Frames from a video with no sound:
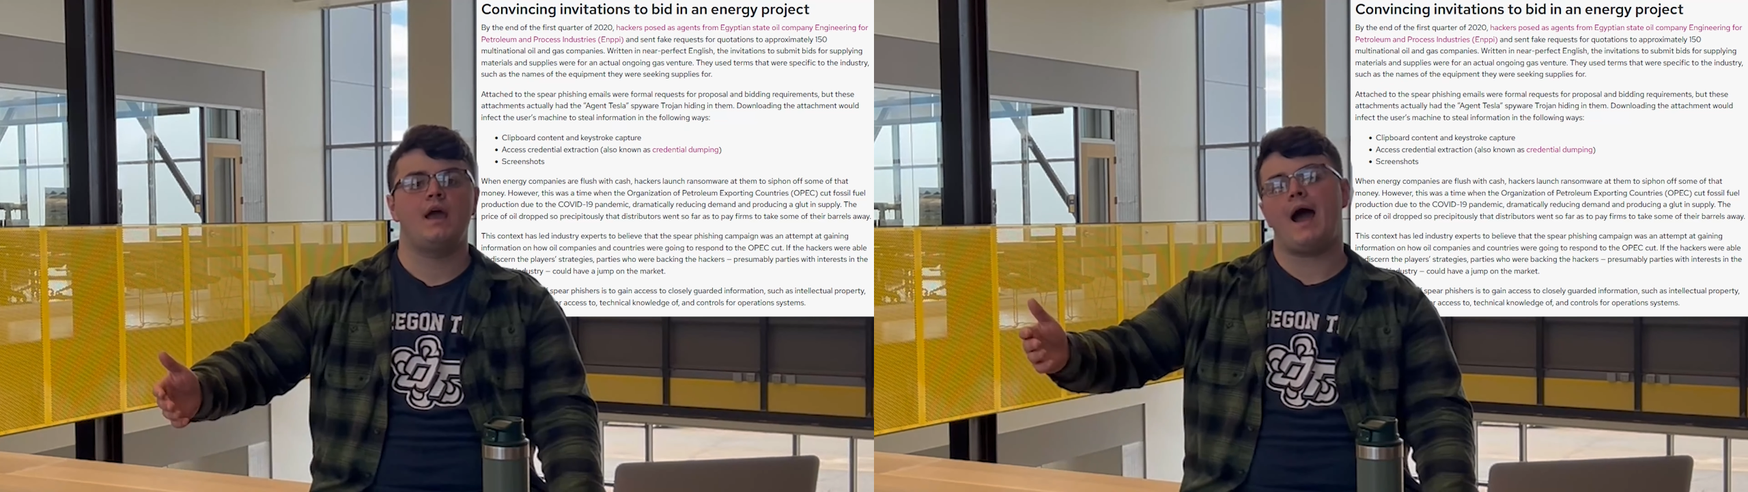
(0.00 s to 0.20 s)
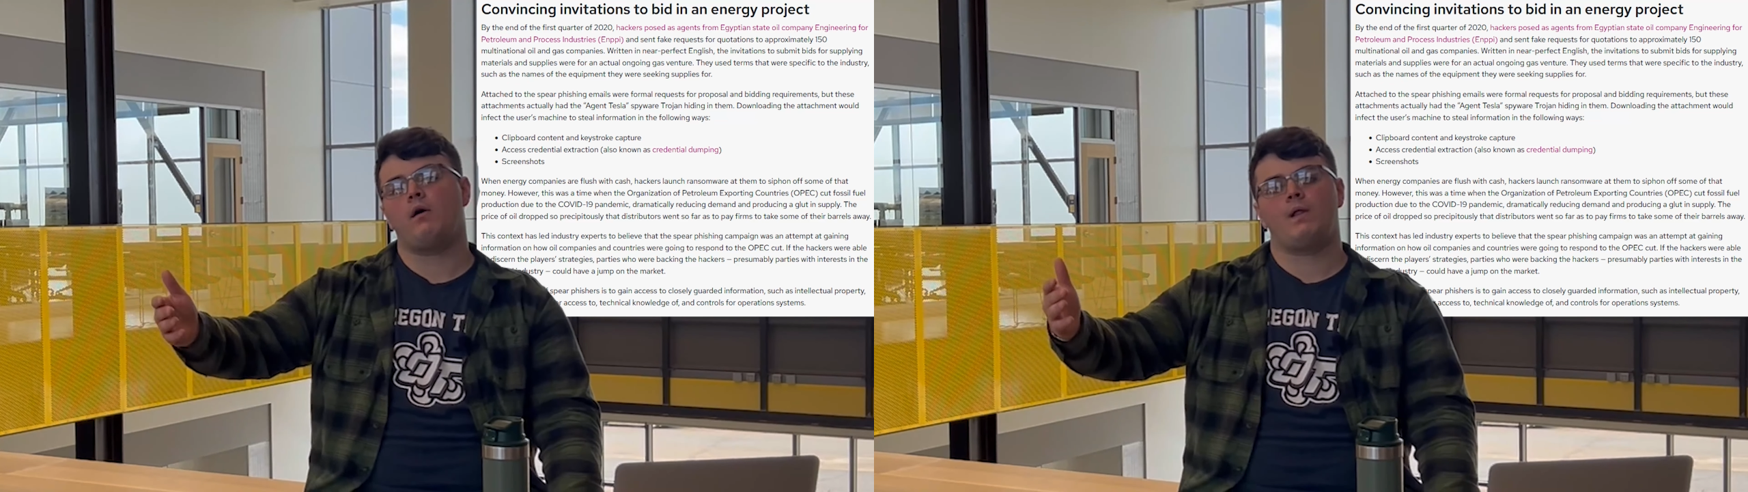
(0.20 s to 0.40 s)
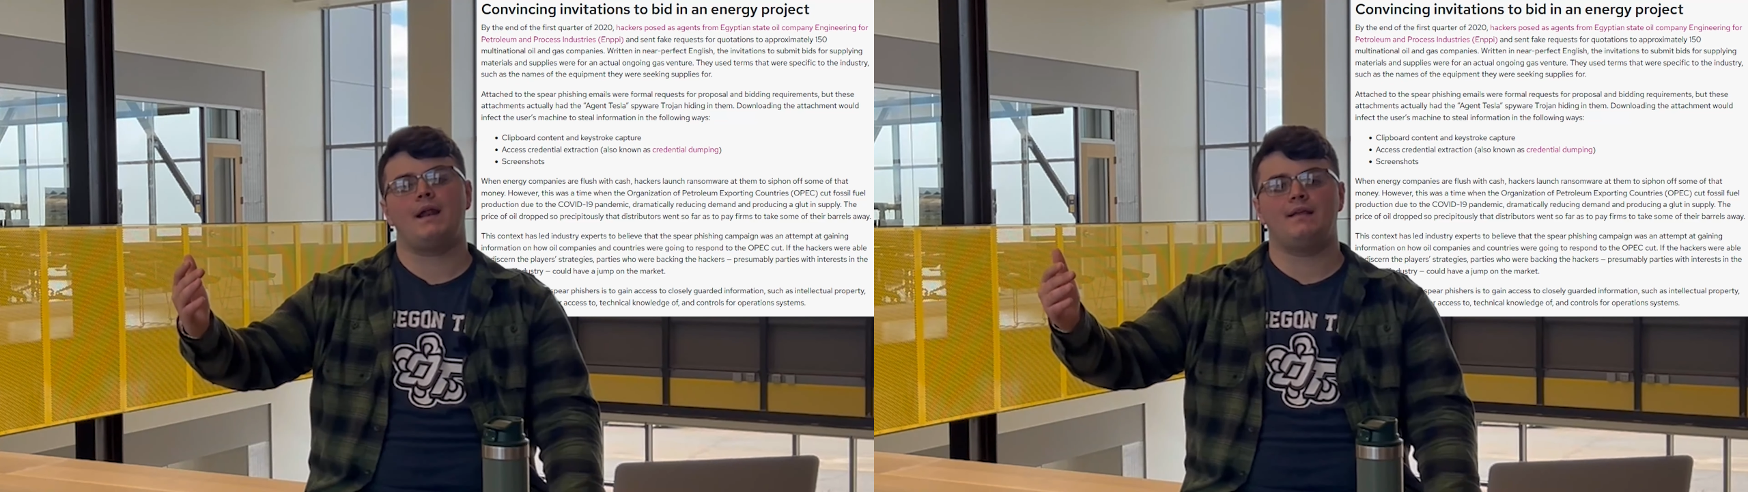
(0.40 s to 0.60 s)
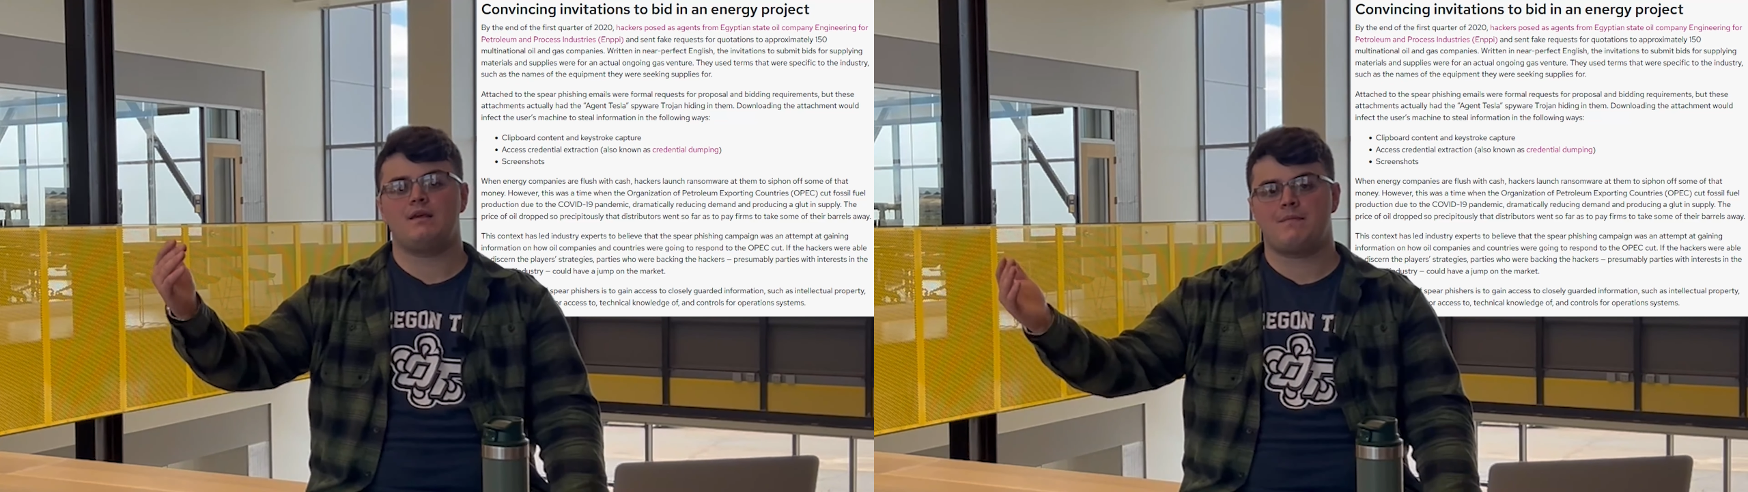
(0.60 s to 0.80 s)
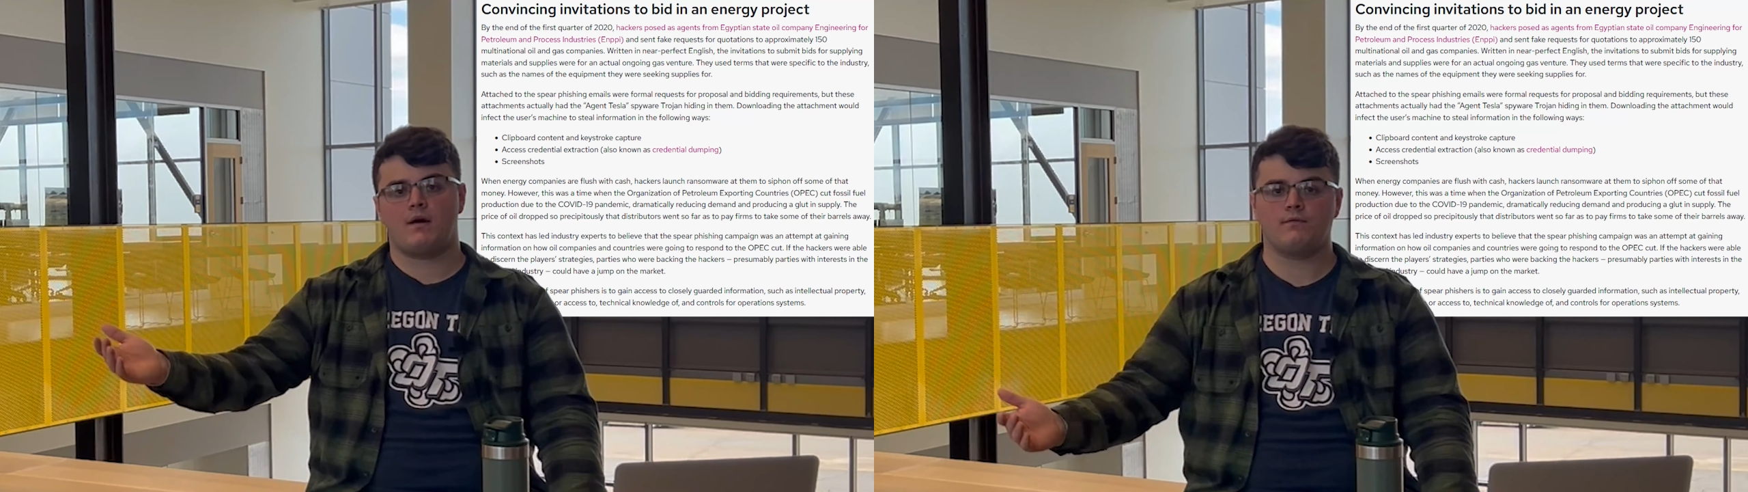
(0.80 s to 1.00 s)
outlining the
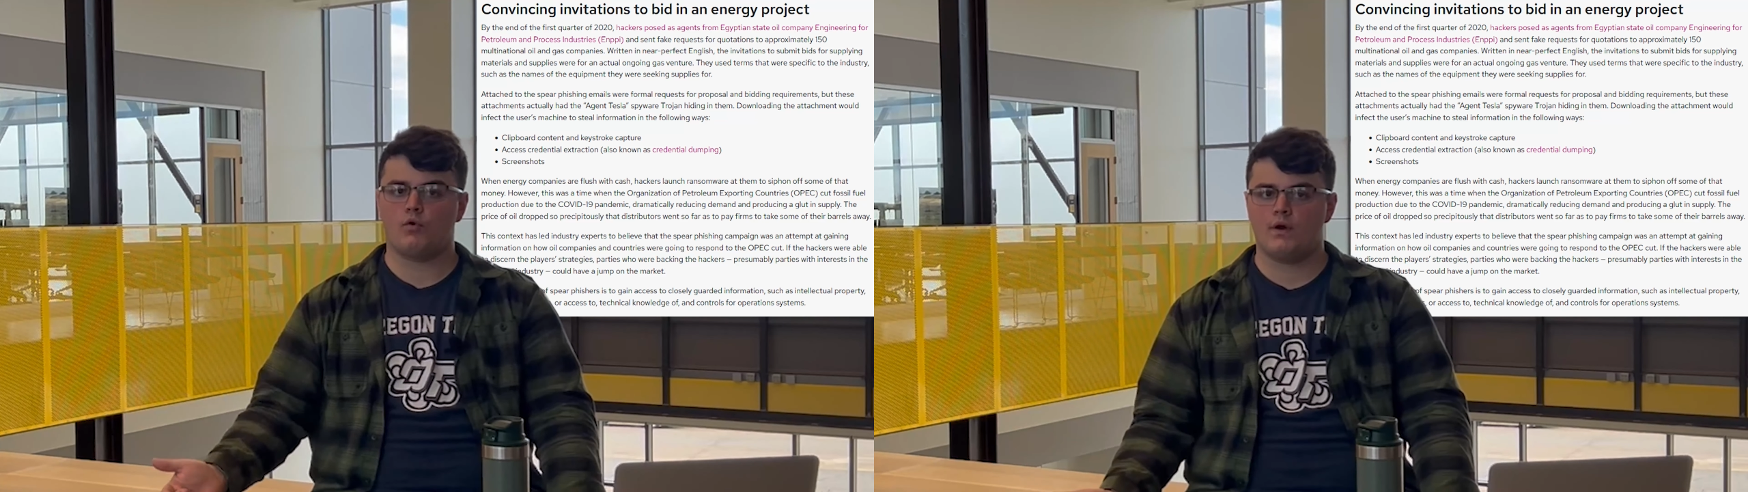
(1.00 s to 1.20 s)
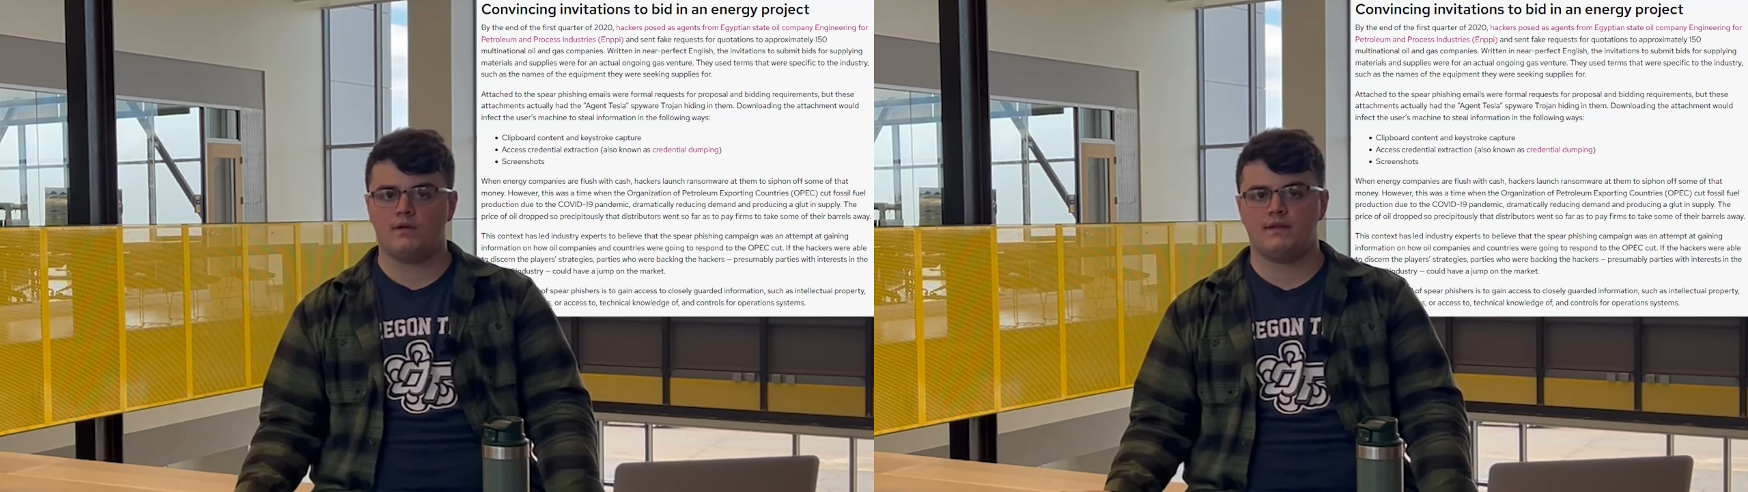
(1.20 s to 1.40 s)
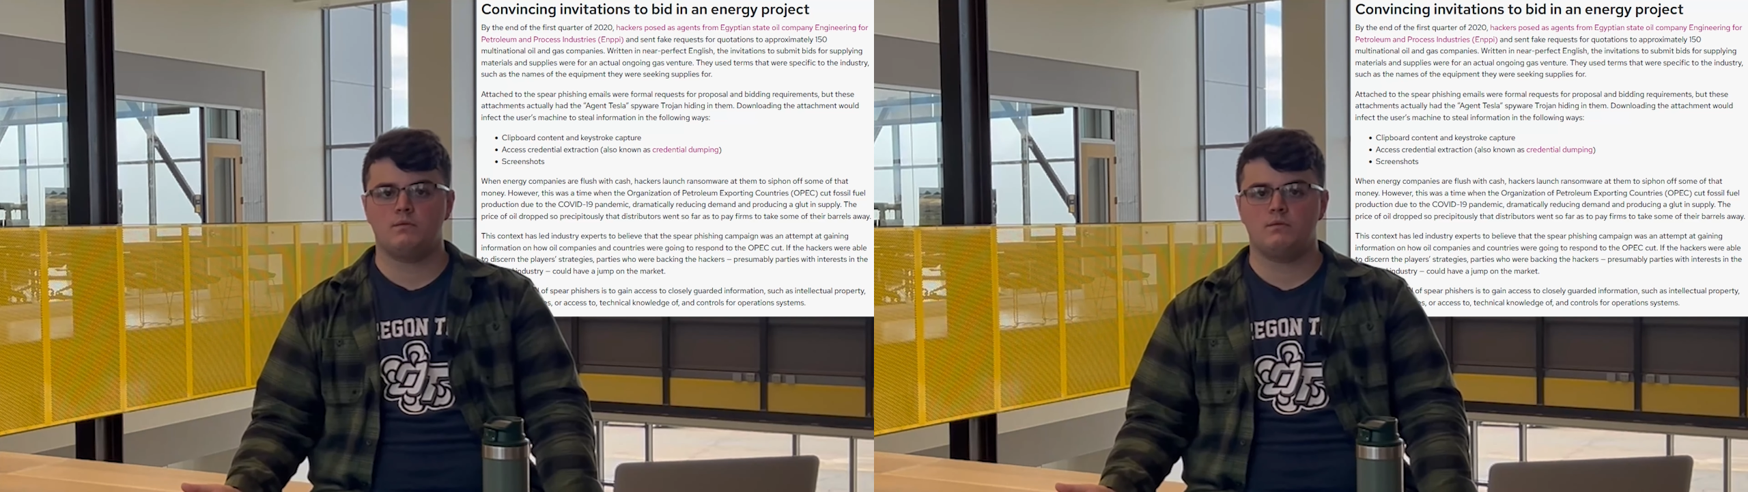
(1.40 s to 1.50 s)
amount of oil they